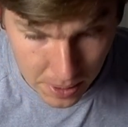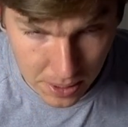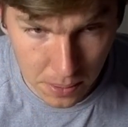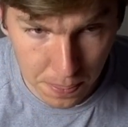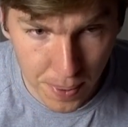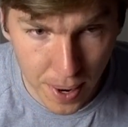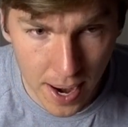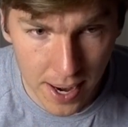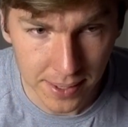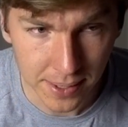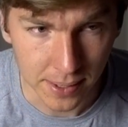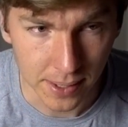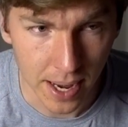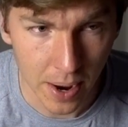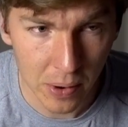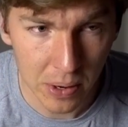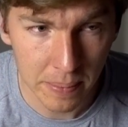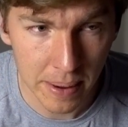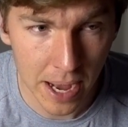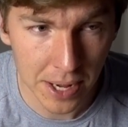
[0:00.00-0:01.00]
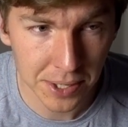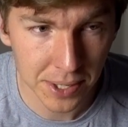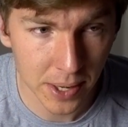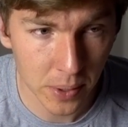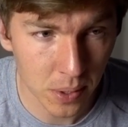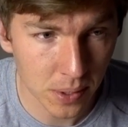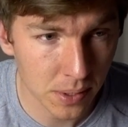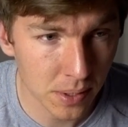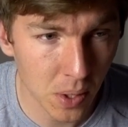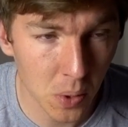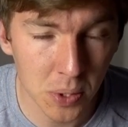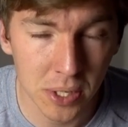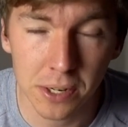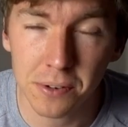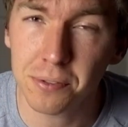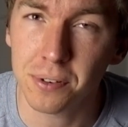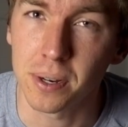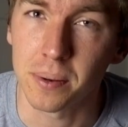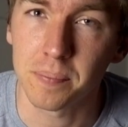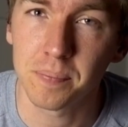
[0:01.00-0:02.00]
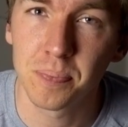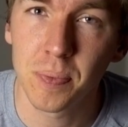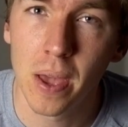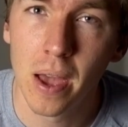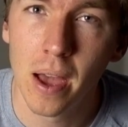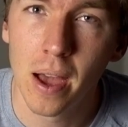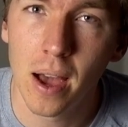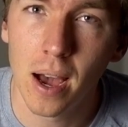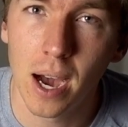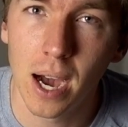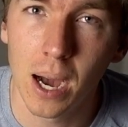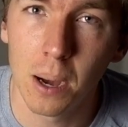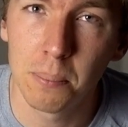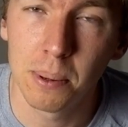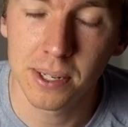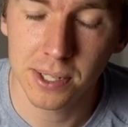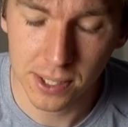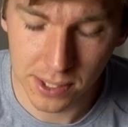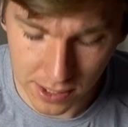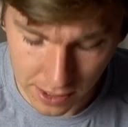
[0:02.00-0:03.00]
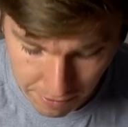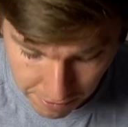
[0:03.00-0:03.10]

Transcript: bit surprising. I would imagine they were so different. But just the